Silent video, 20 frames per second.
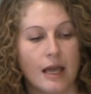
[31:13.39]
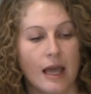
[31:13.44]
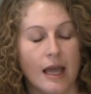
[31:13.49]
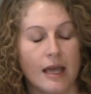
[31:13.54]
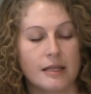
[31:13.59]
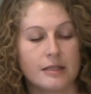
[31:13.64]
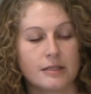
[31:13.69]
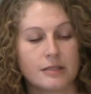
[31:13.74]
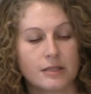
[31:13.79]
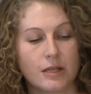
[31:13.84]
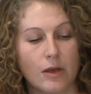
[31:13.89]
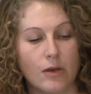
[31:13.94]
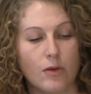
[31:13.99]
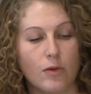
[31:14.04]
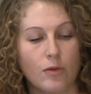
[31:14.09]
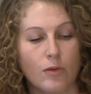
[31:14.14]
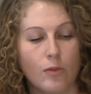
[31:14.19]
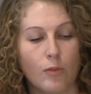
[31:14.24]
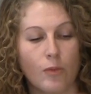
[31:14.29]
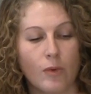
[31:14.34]
And
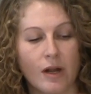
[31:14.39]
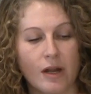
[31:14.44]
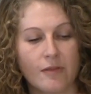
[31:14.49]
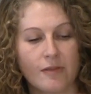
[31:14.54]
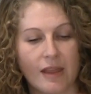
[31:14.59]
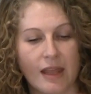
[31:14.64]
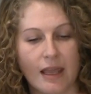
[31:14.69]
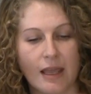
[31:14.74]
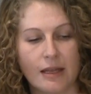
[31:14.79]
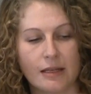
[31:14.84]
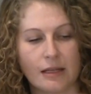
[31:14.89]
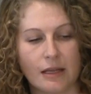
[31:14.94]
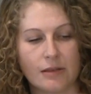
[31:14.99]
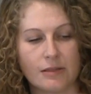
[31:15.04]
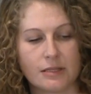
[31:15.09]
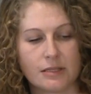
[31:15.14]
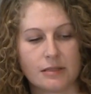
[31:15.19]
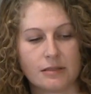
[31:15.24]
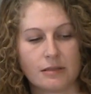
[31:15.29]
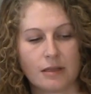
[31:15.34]
so one of the
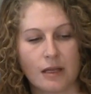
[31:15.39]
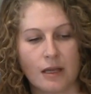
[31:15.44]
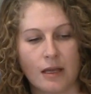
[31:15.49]
handouts